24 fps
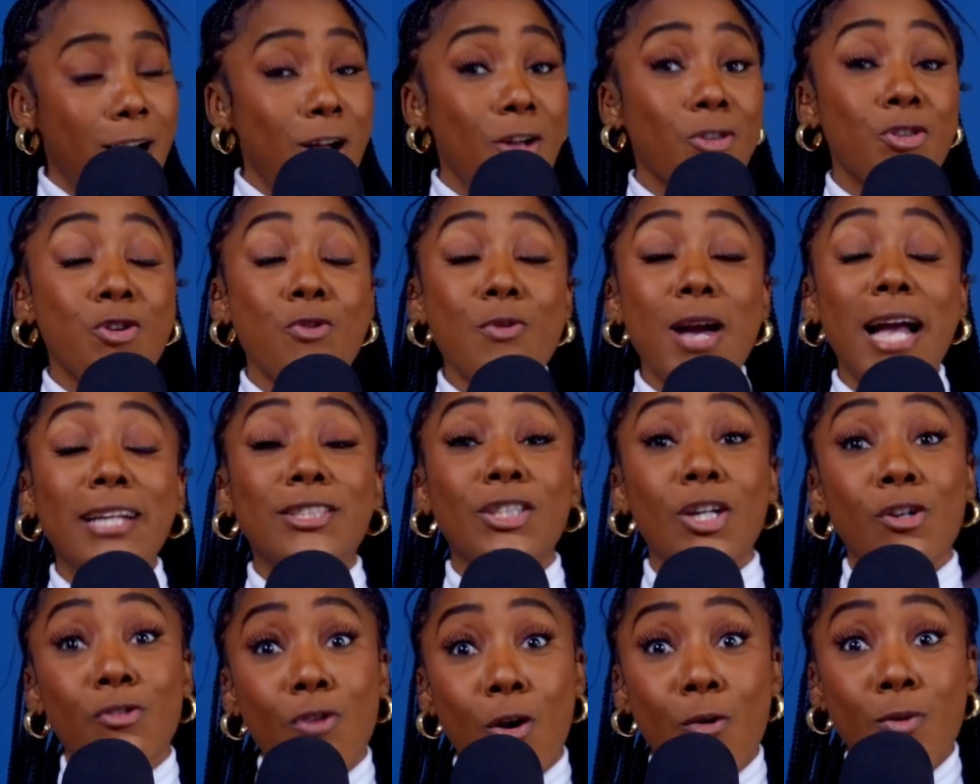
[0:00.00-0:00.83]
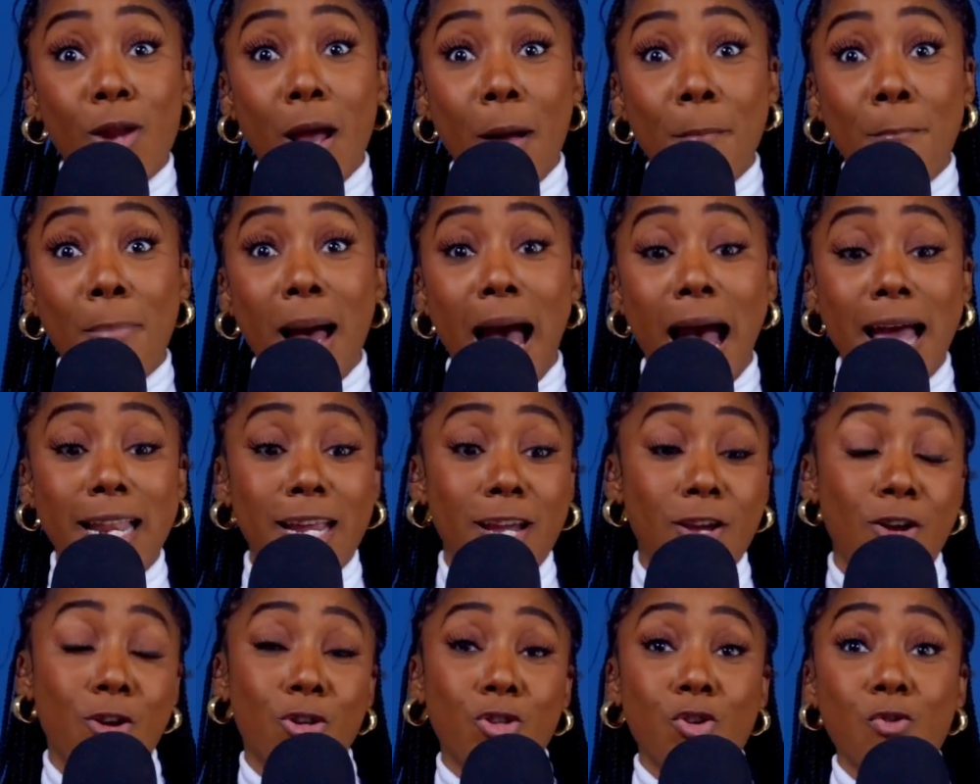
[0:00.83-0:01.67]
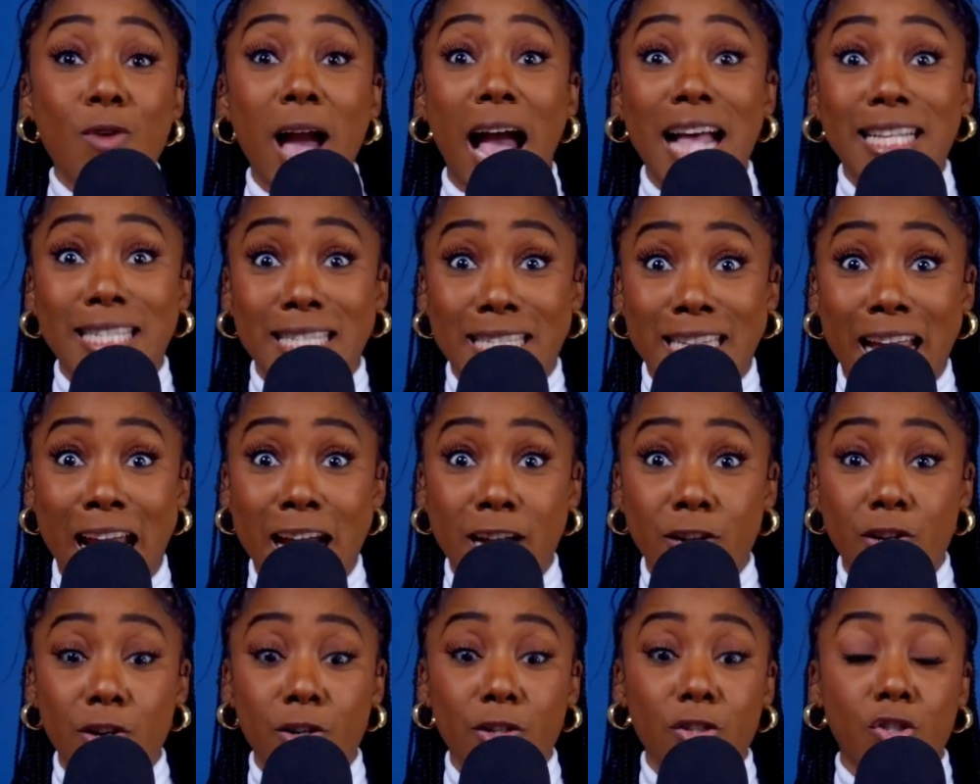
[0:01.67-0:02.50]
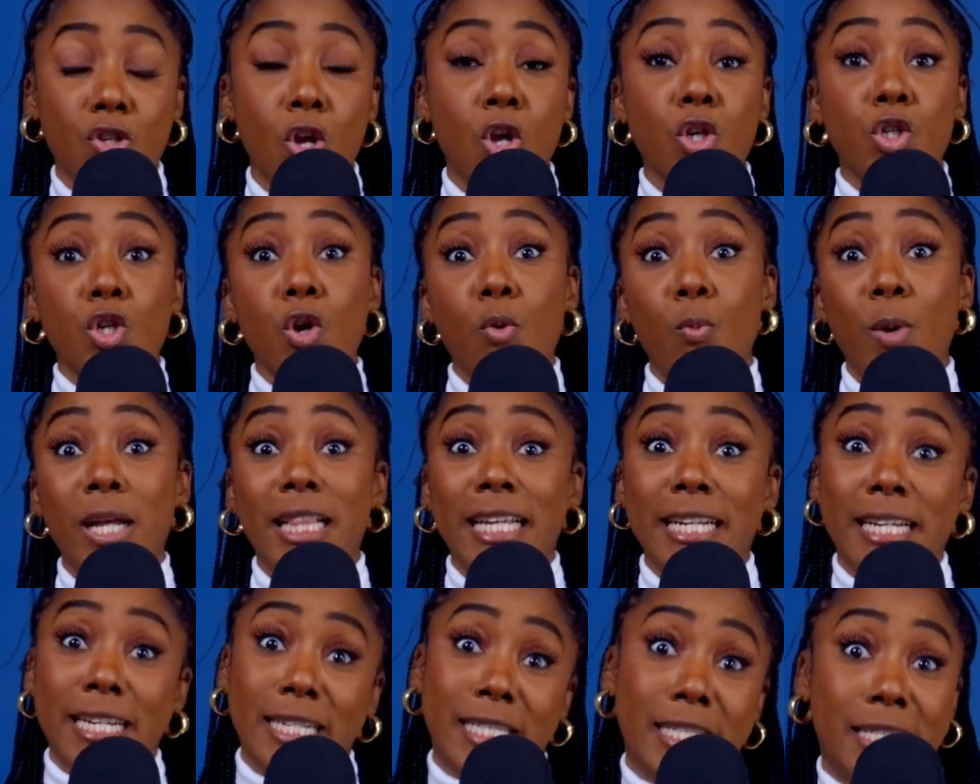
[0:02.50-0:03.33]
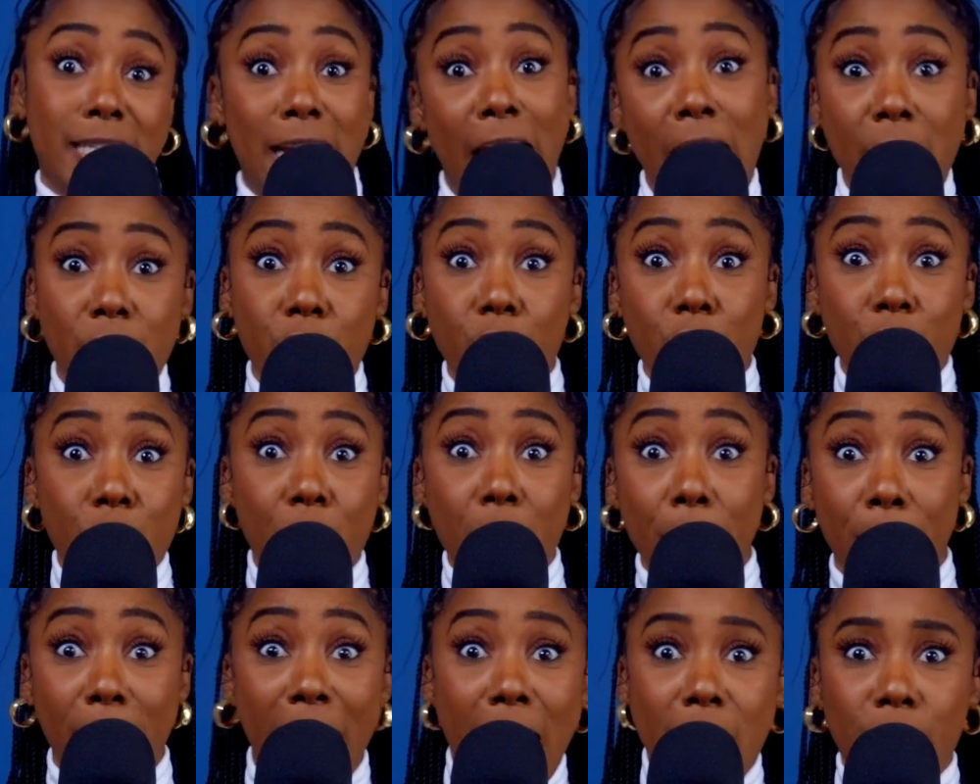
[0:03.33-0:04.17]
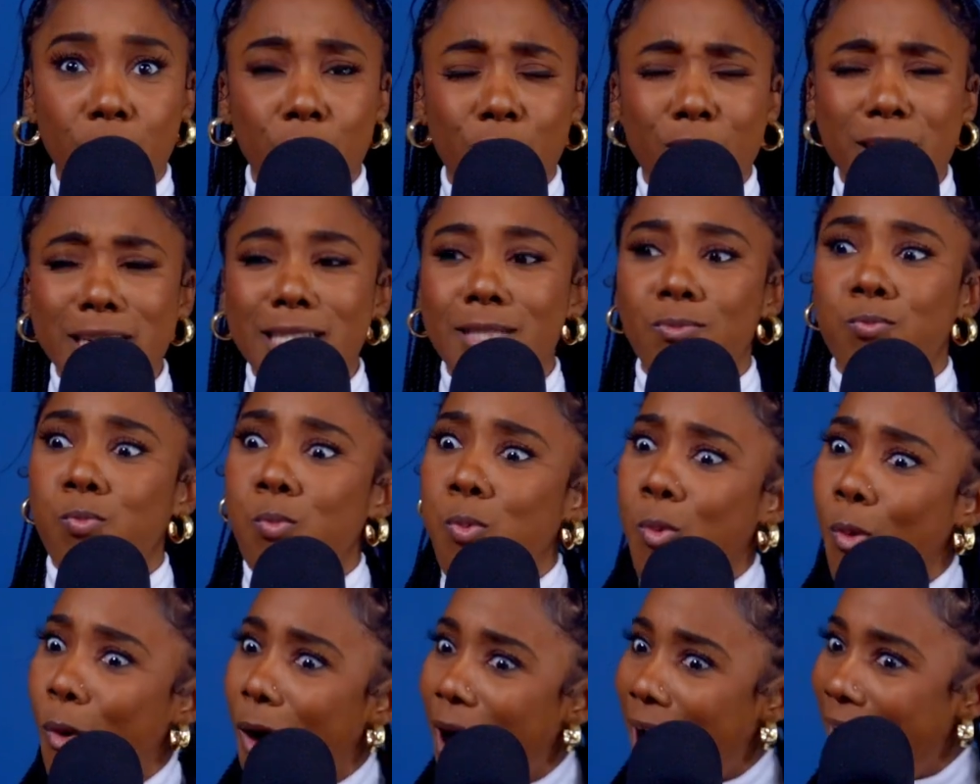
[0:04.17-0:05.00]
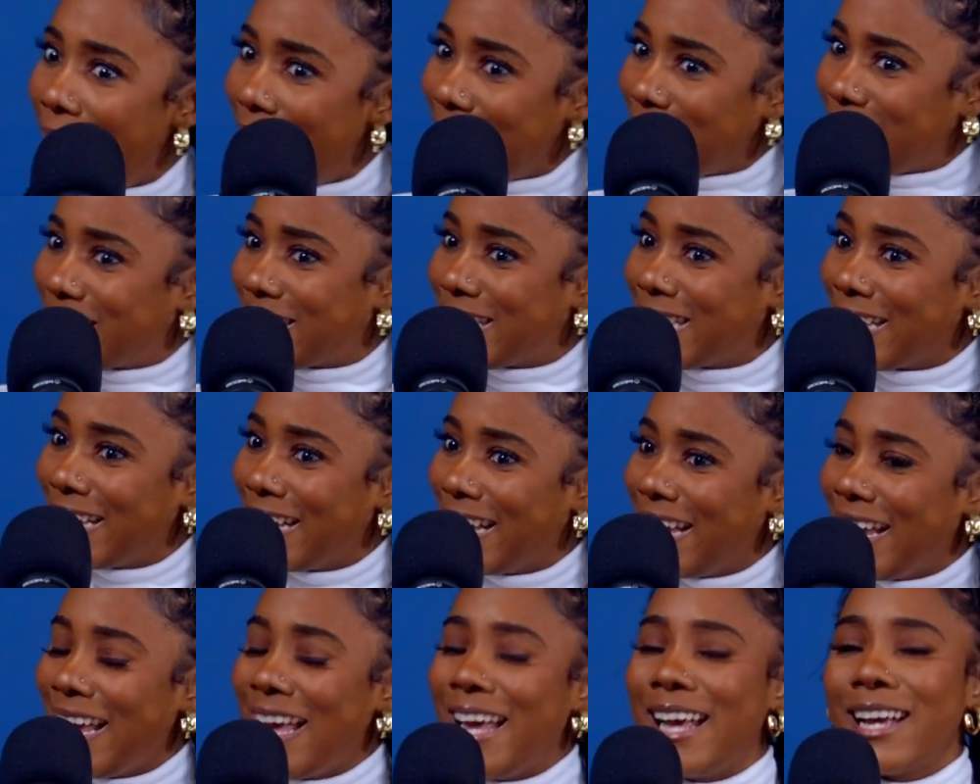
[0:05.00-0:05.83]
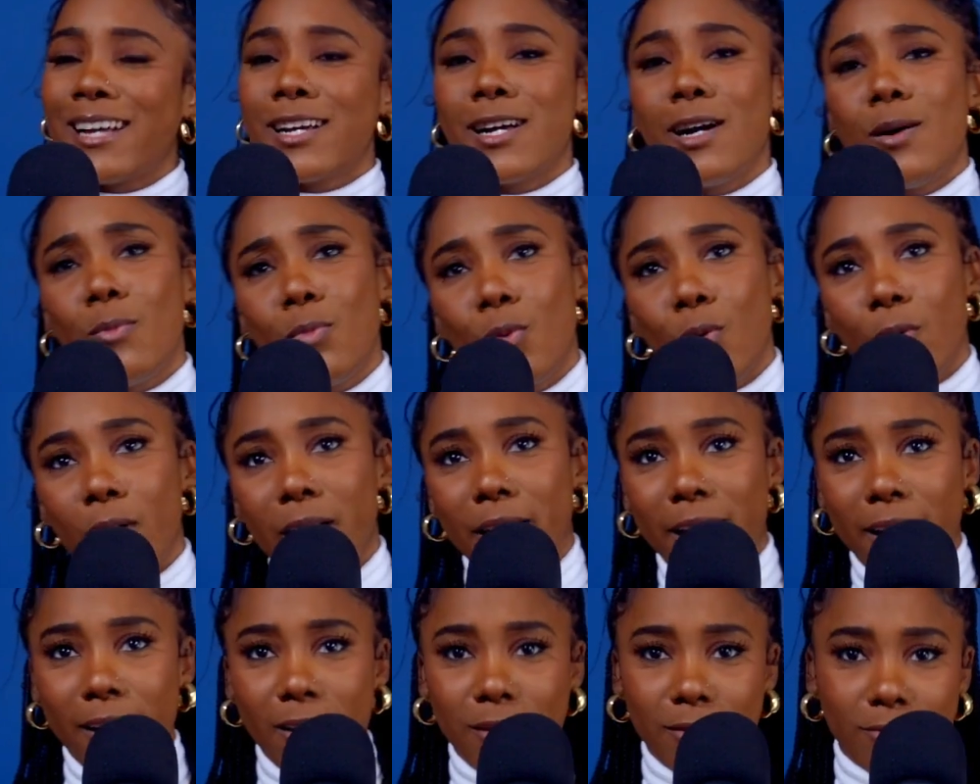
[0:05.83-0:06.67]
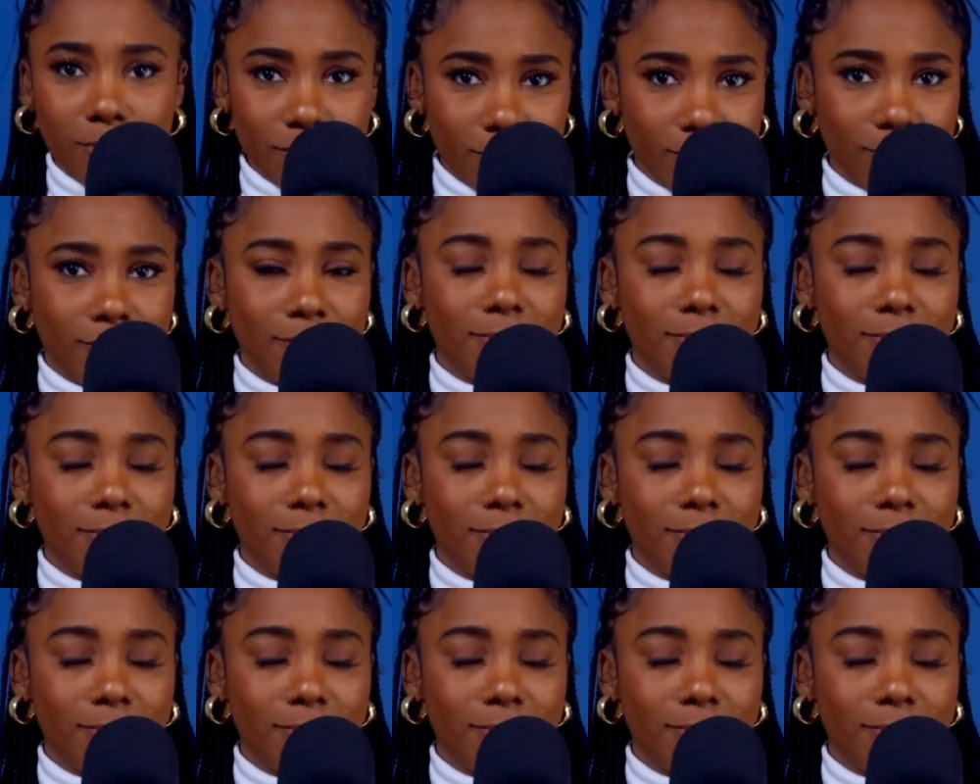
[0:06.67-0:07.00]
you got your grown-up body. You got standards. You're willing to stand on your boundaries. What? Come on now.